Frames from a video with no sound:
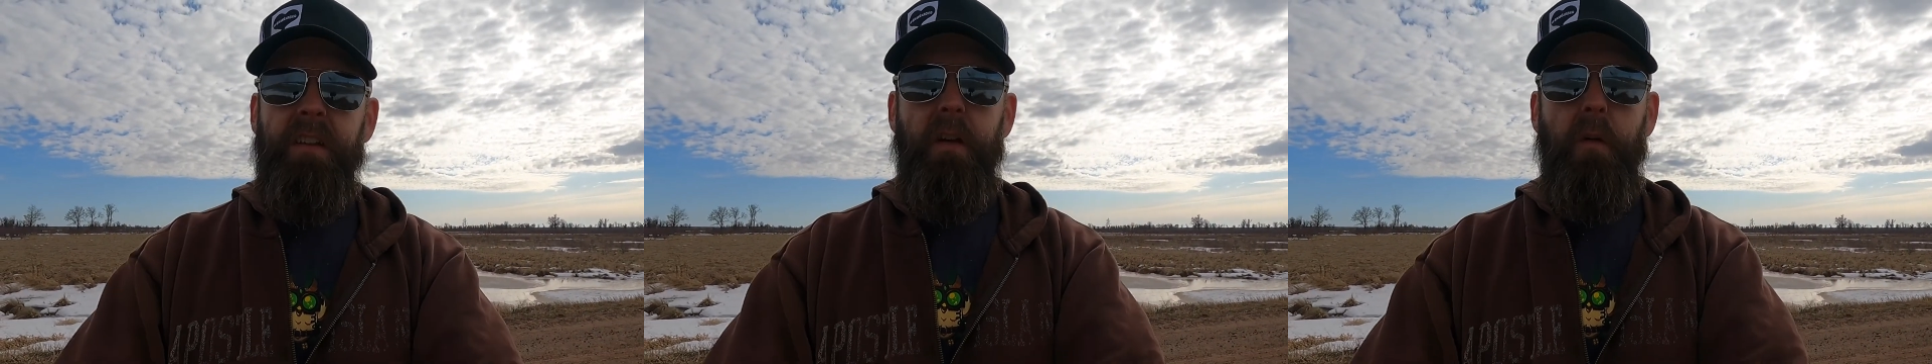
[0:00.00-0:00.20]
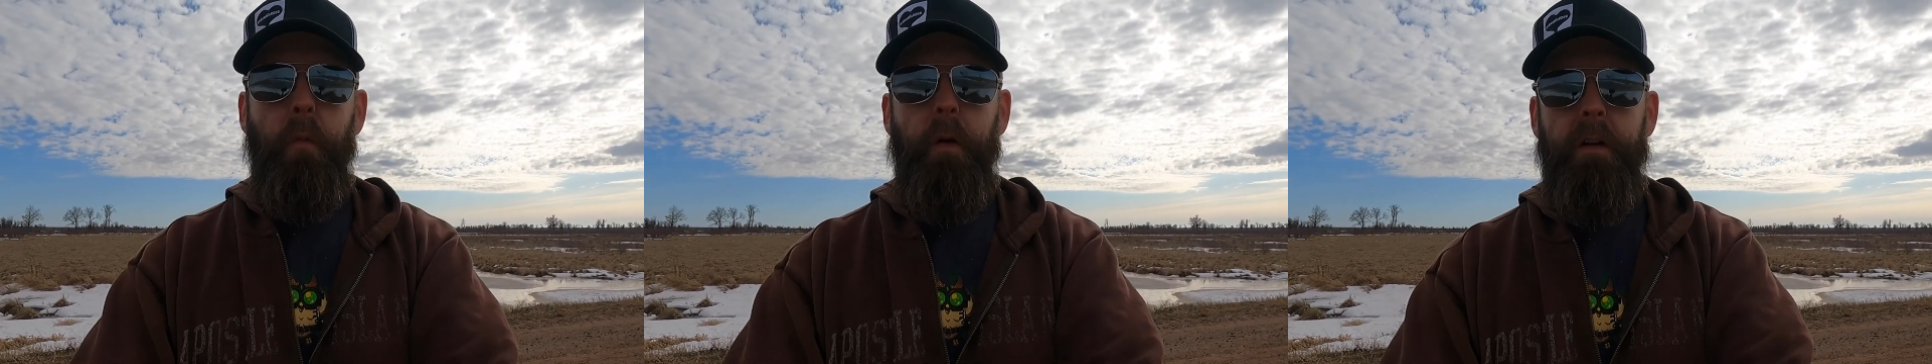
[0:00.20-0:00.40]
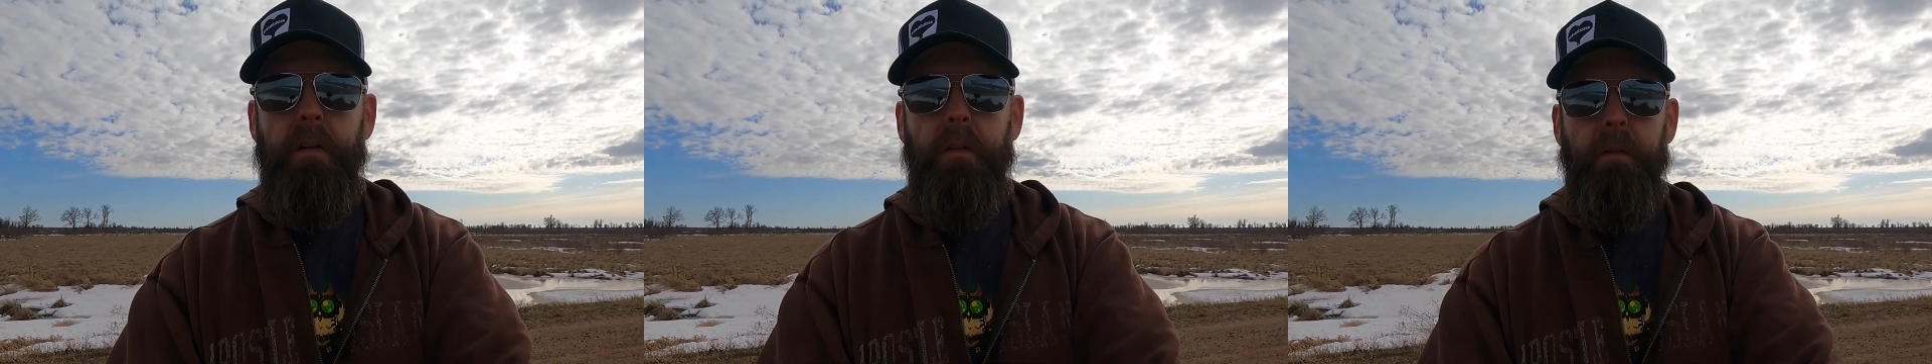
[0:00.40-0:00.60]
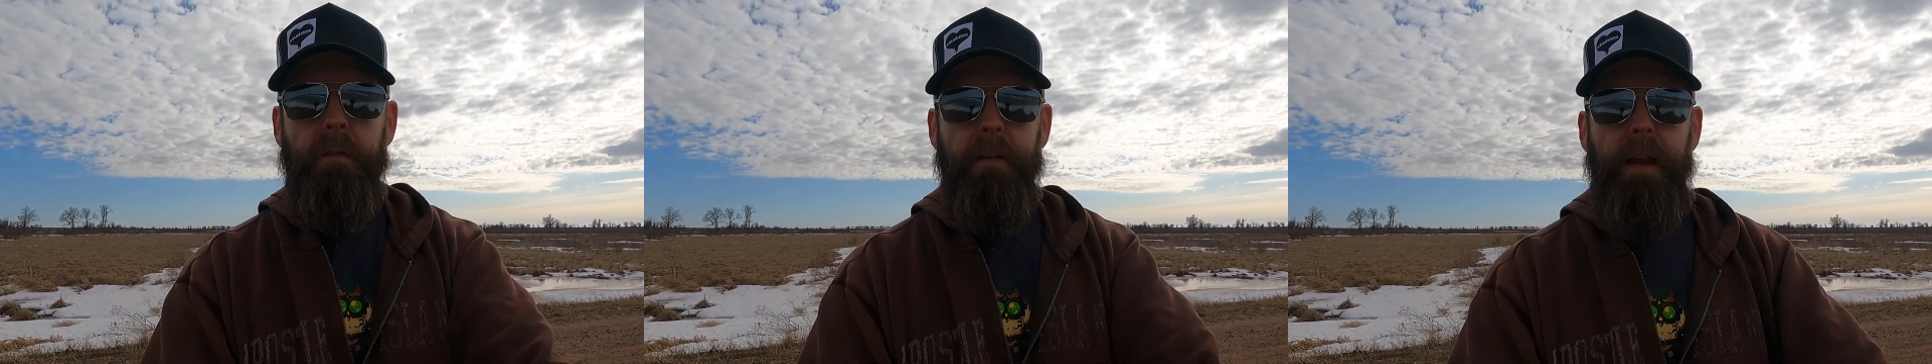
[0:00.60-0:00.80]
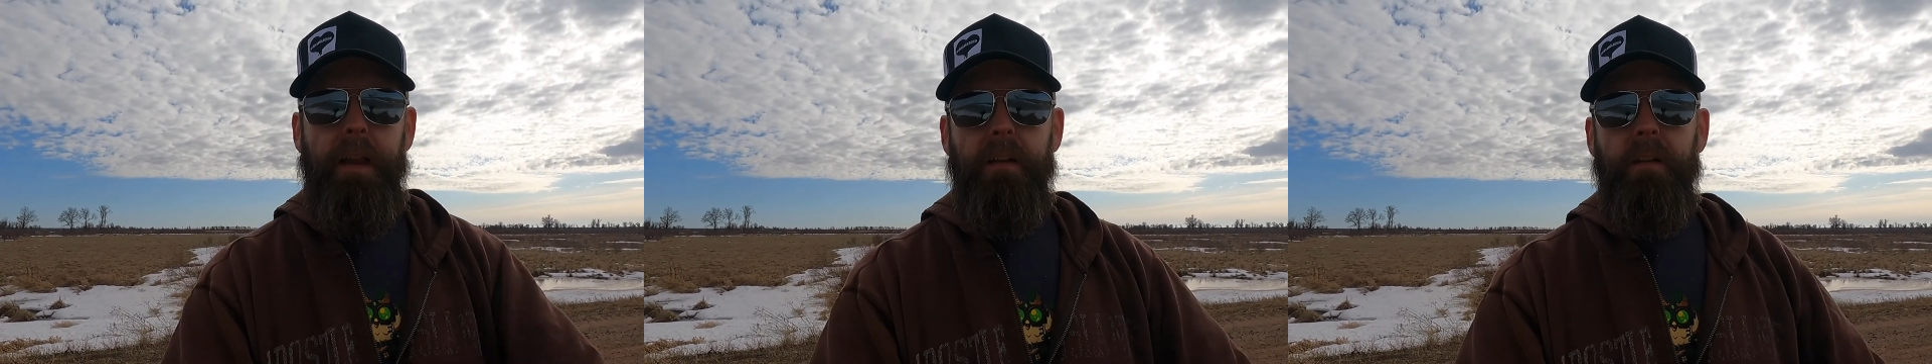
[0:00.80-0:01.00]
it worked
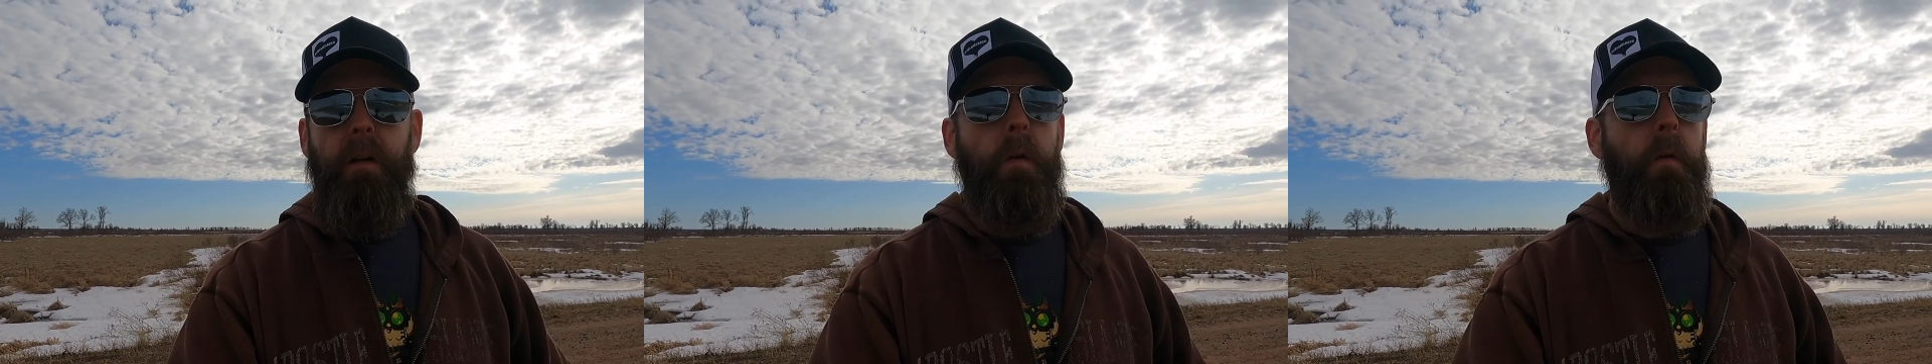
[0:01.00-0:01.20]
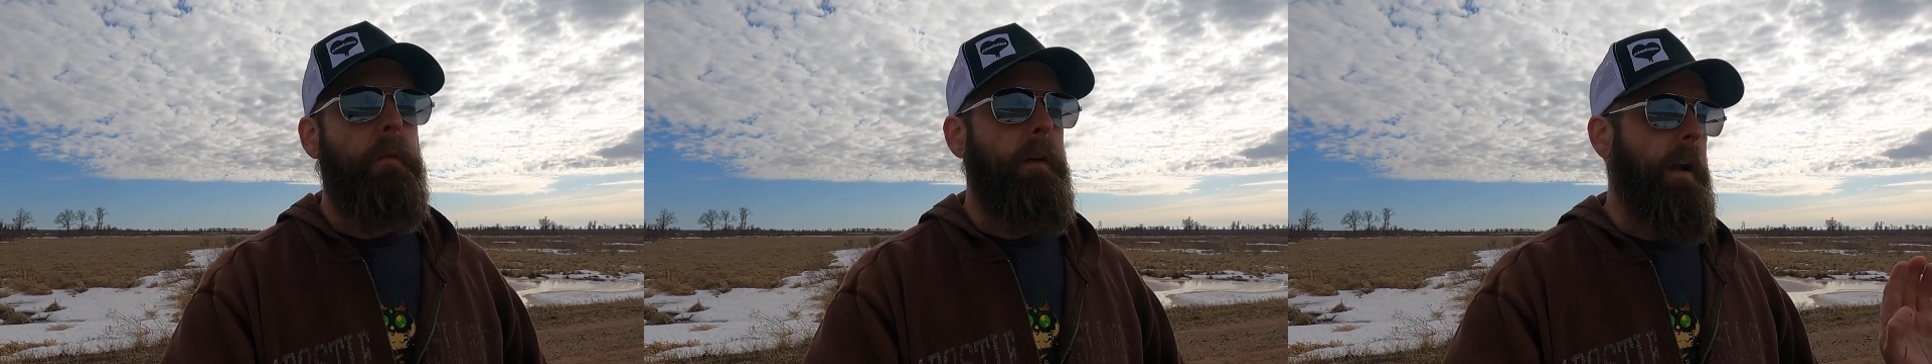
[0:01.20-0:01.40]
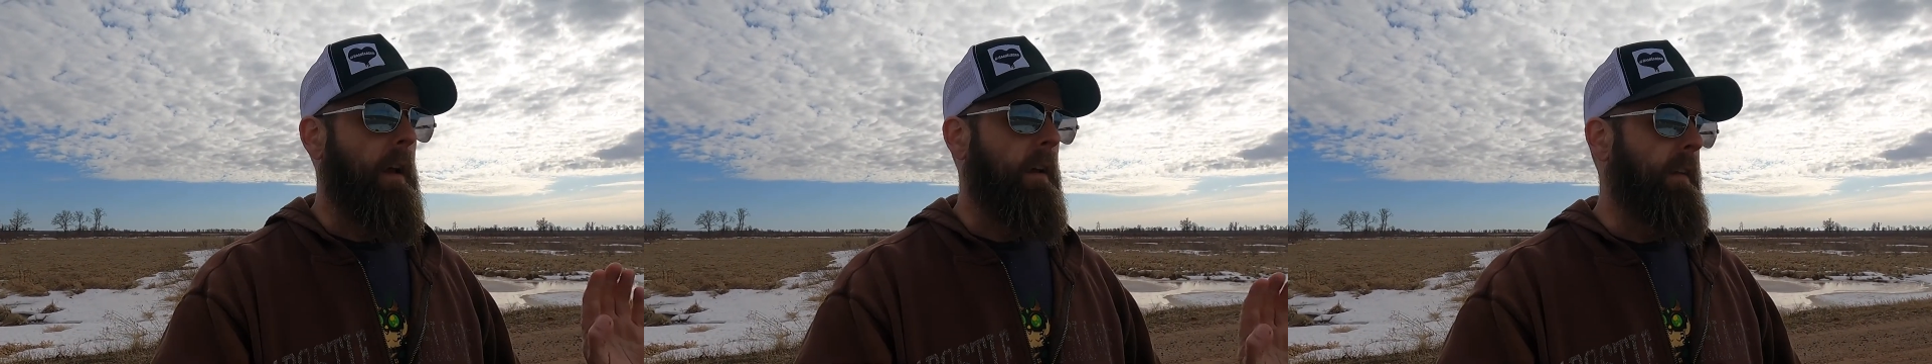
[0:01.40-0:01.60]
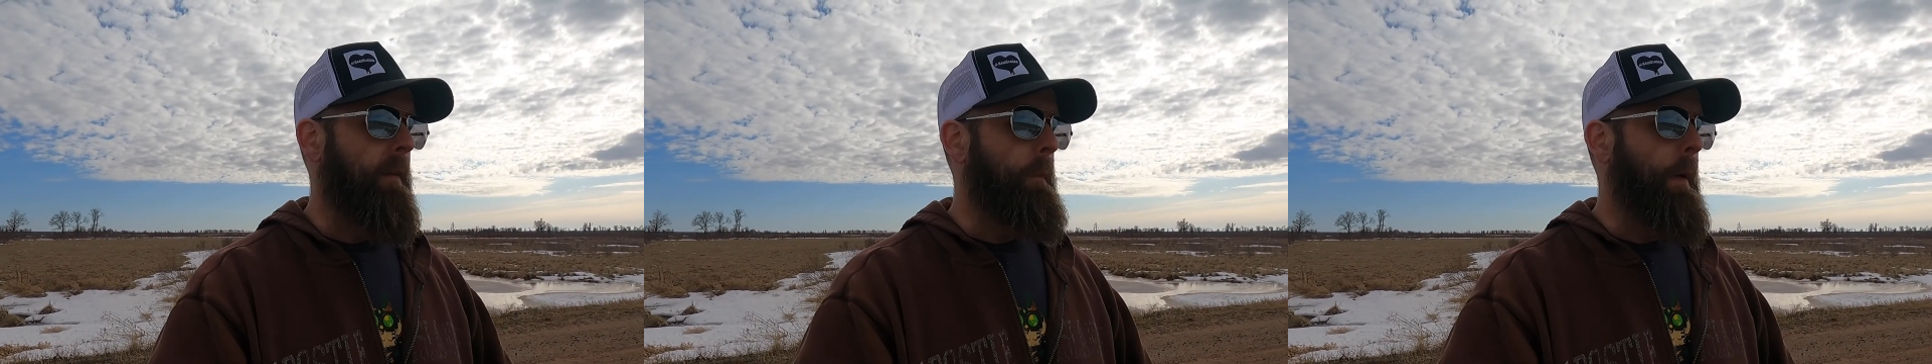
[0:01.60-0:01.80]
great right out of the